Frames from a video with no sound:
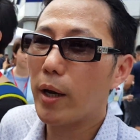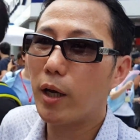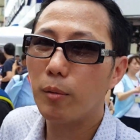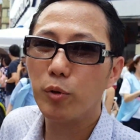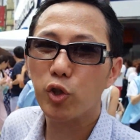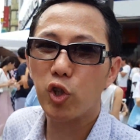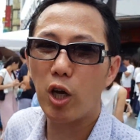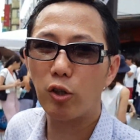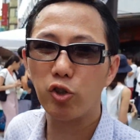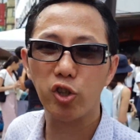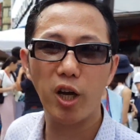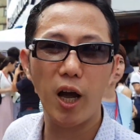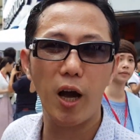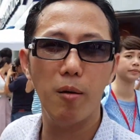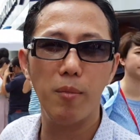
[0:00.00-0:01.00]
name is Kang
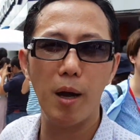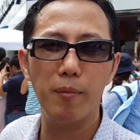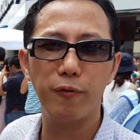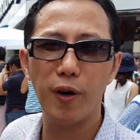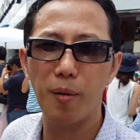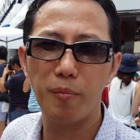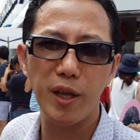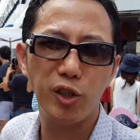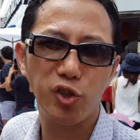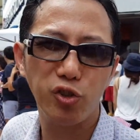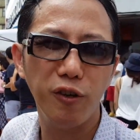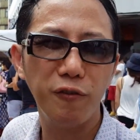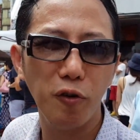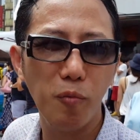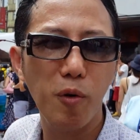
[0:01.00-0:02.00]
Shih-Hao. I'm from
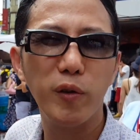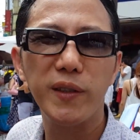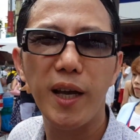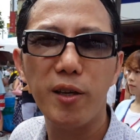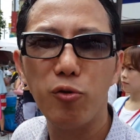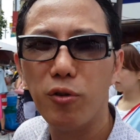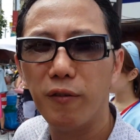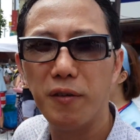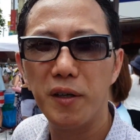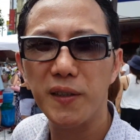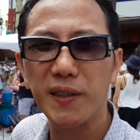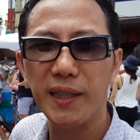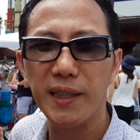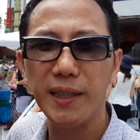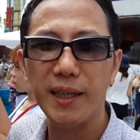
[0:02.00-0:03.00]
National Formosa
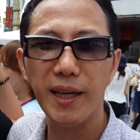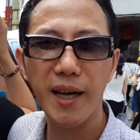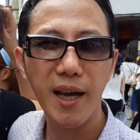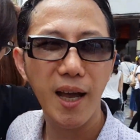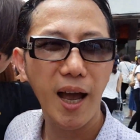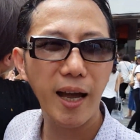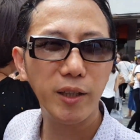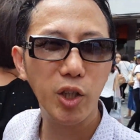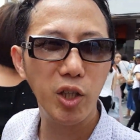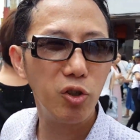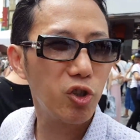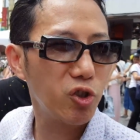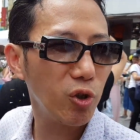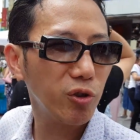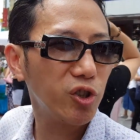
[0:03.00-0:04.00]
University. I teach
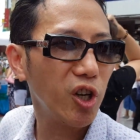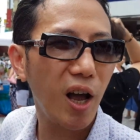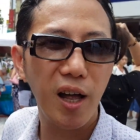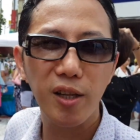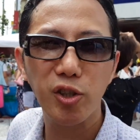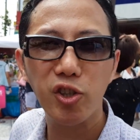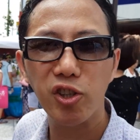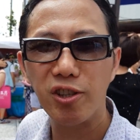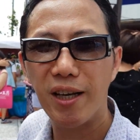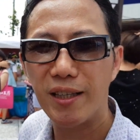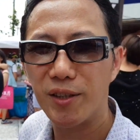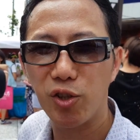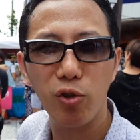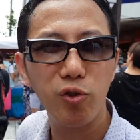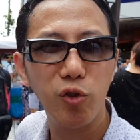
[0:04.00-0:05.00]
sociology
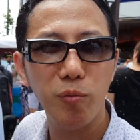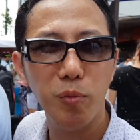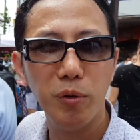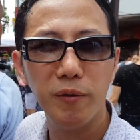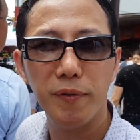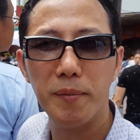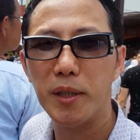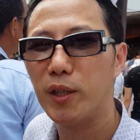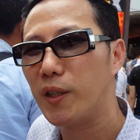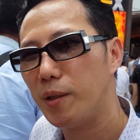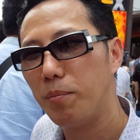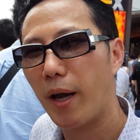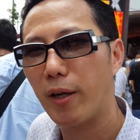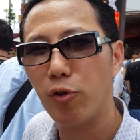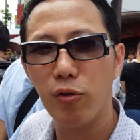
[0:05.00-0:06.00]
and social movement
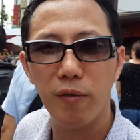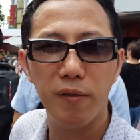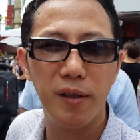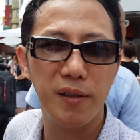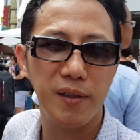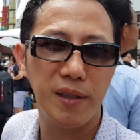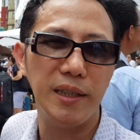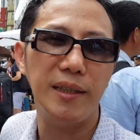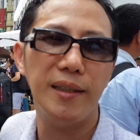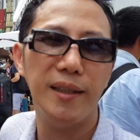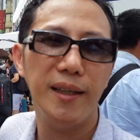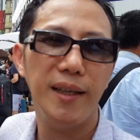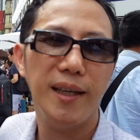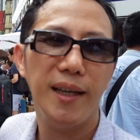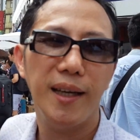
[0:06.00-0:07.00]
in my university.
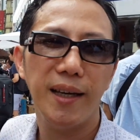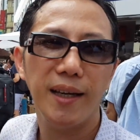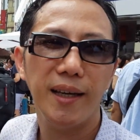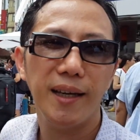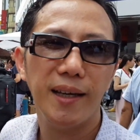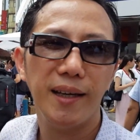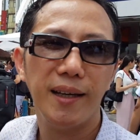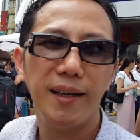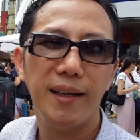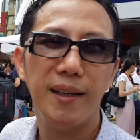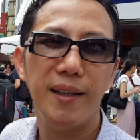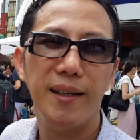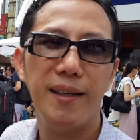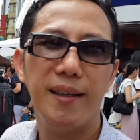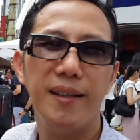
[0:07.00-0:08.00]

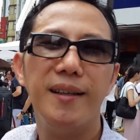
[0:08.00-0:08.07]
Are you